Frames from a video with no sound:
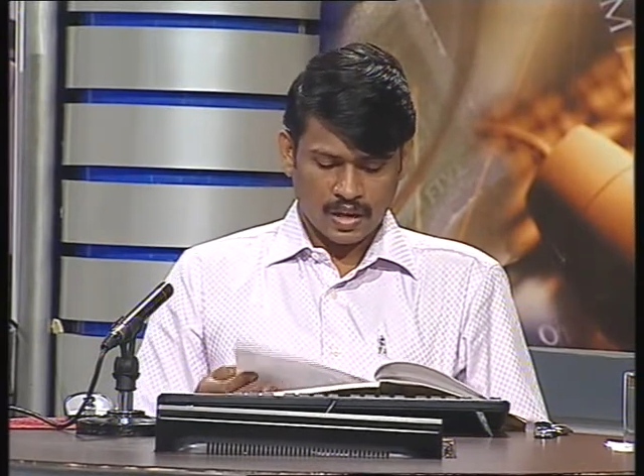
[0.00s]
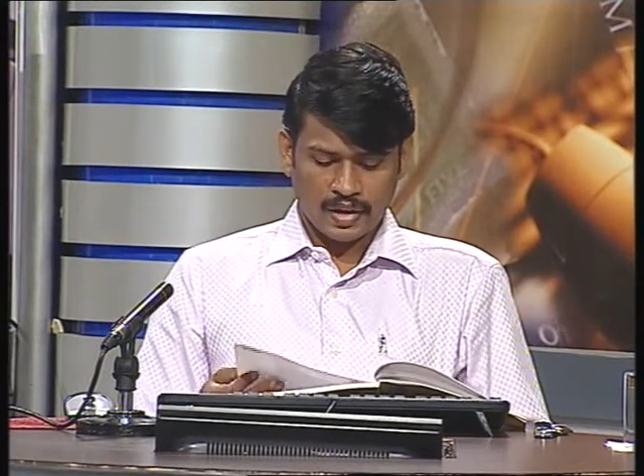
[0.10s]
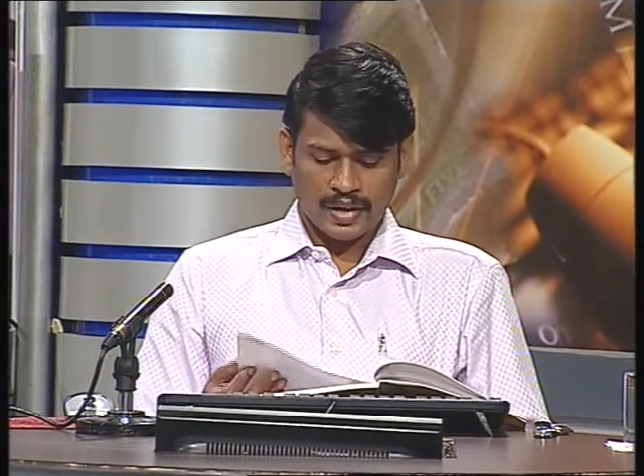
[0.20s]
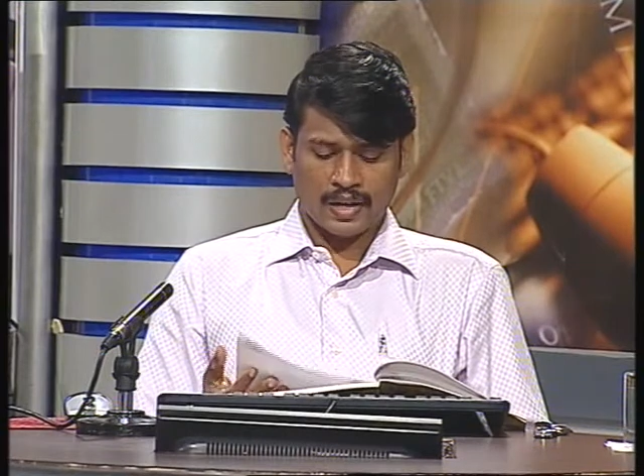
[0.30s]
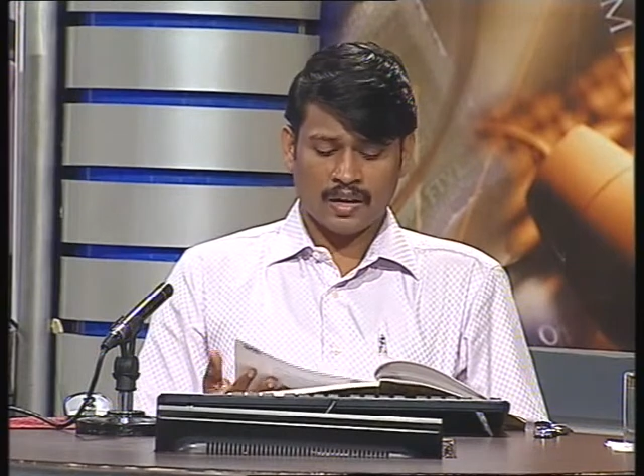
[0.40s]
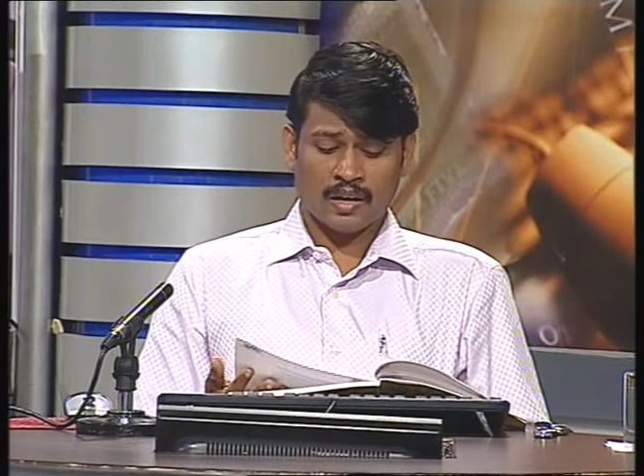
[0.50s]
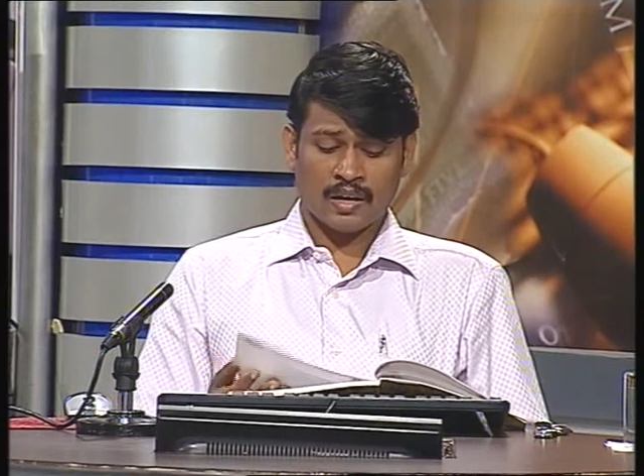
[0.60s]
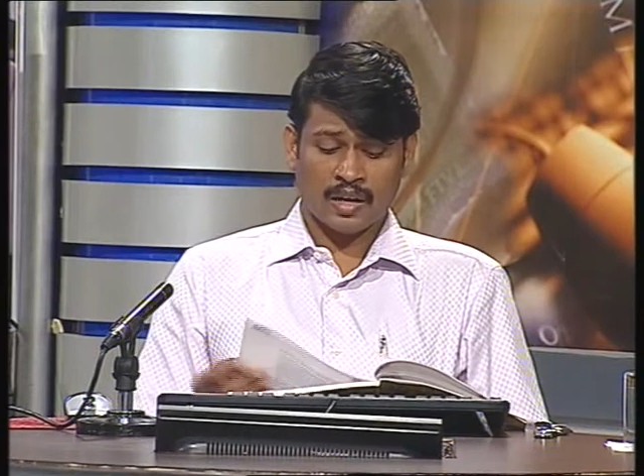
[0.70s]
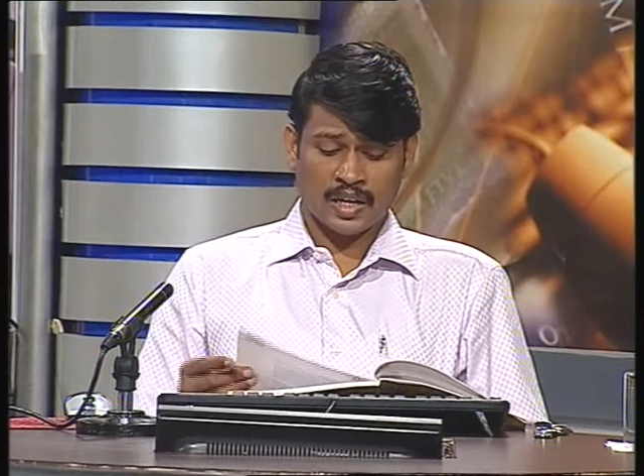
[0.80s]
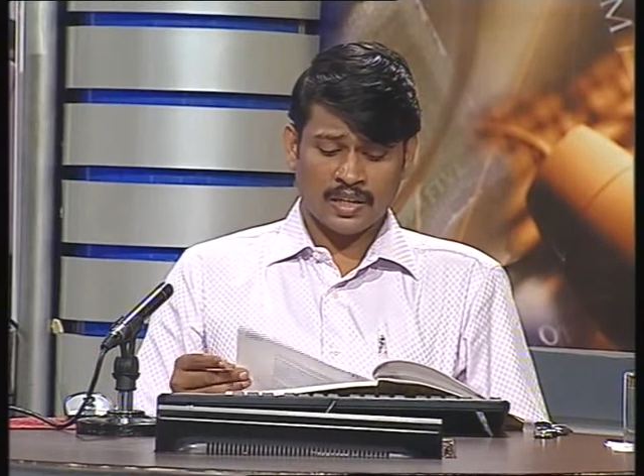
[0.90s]
And
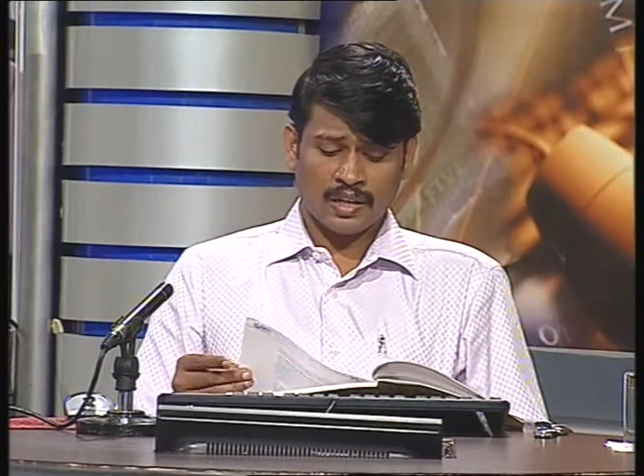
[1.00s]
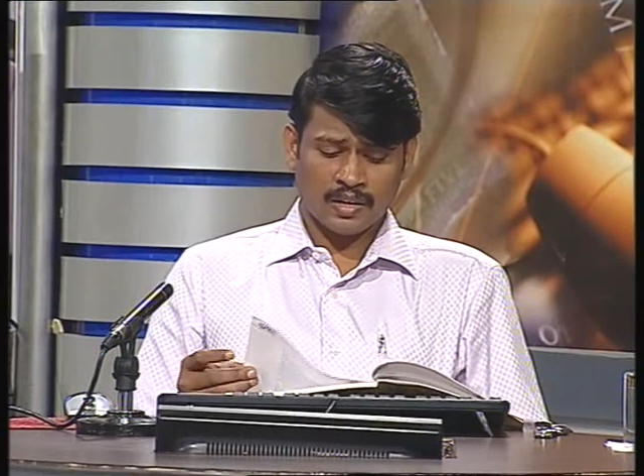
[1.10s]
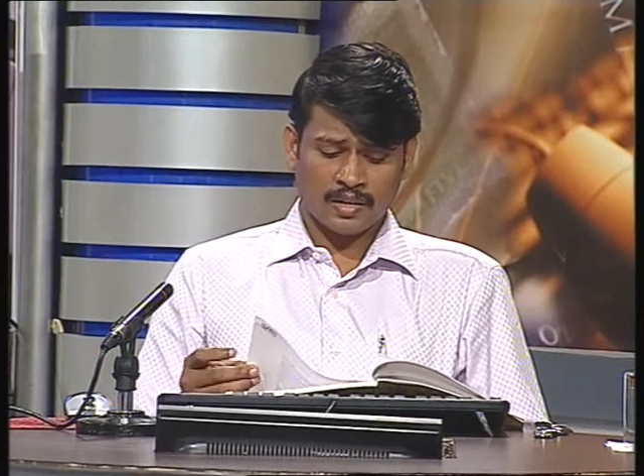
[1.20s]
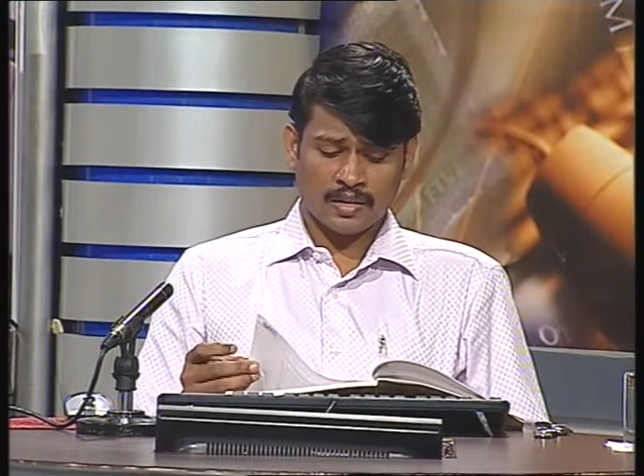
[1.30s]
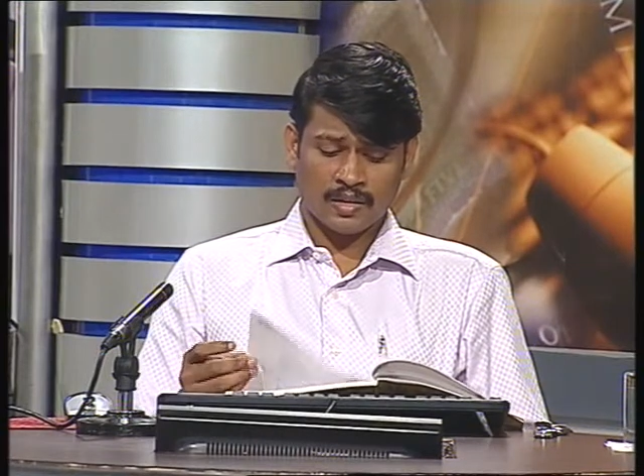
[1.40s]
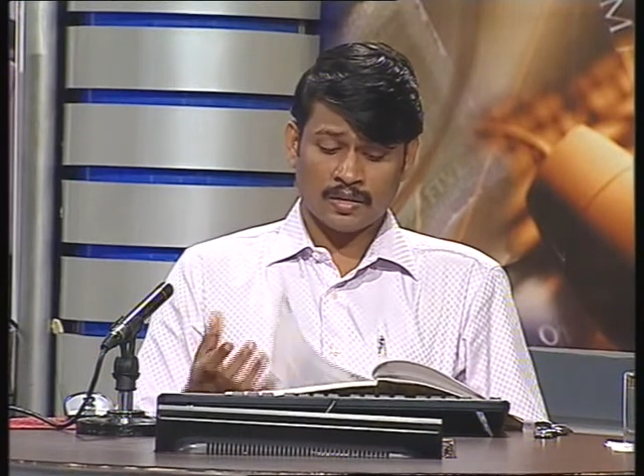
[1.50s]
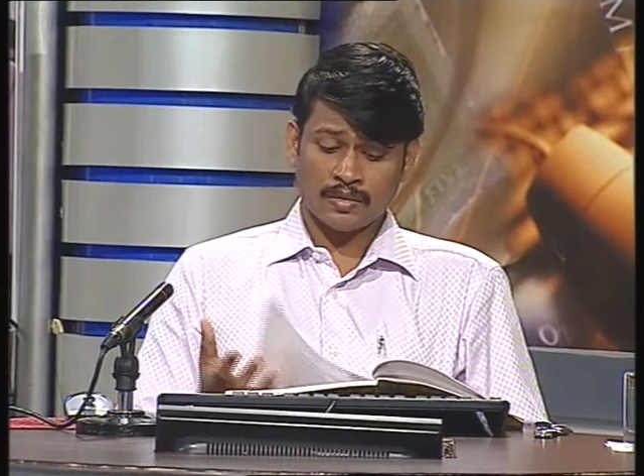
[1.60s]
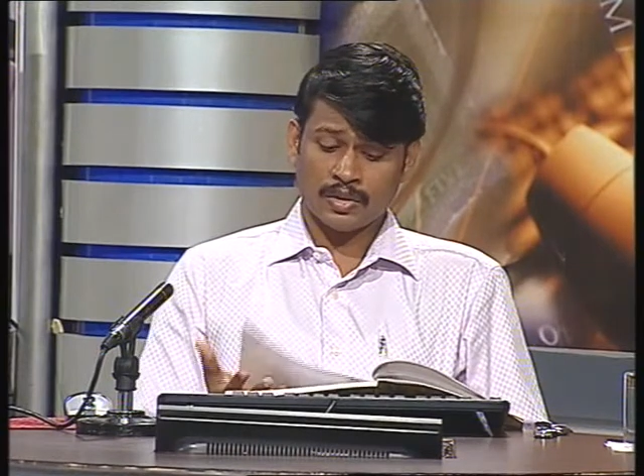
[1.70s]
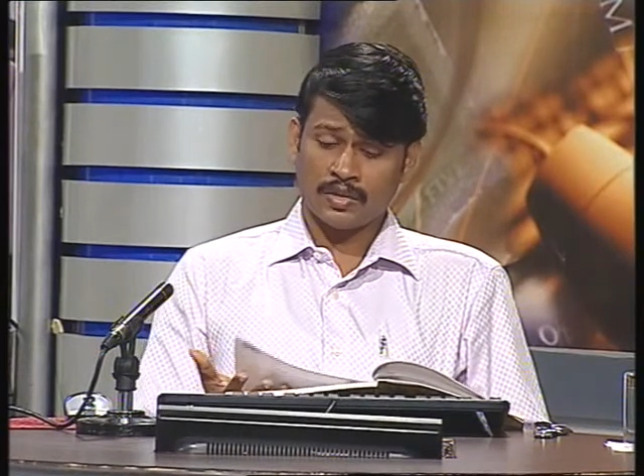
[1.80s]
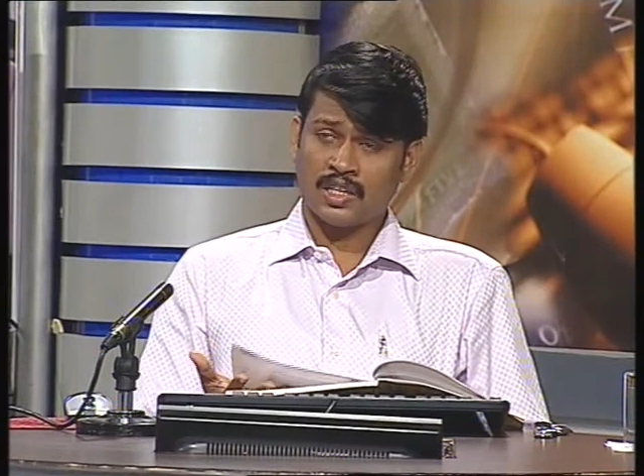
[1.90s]

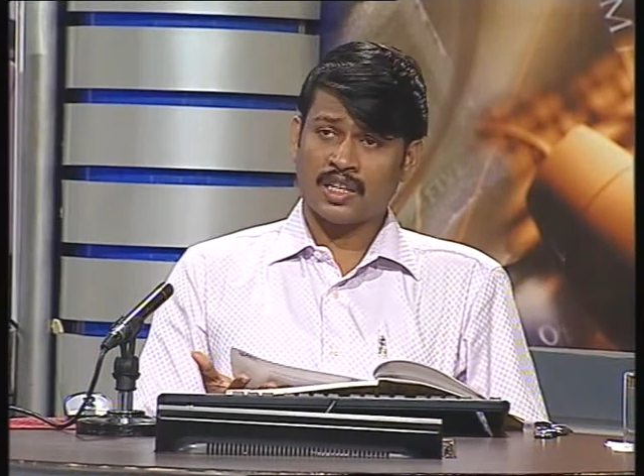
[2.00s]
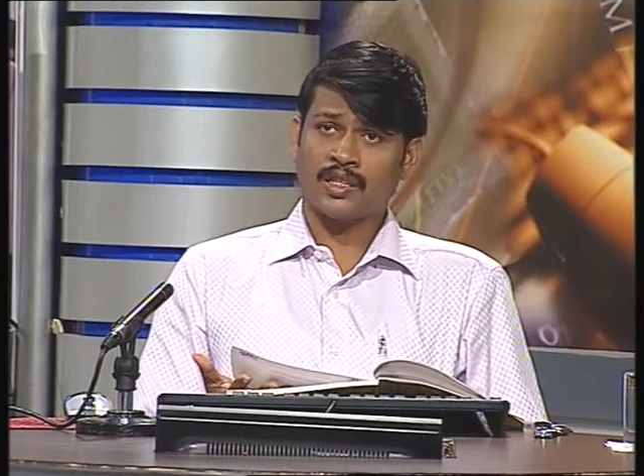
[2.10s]
there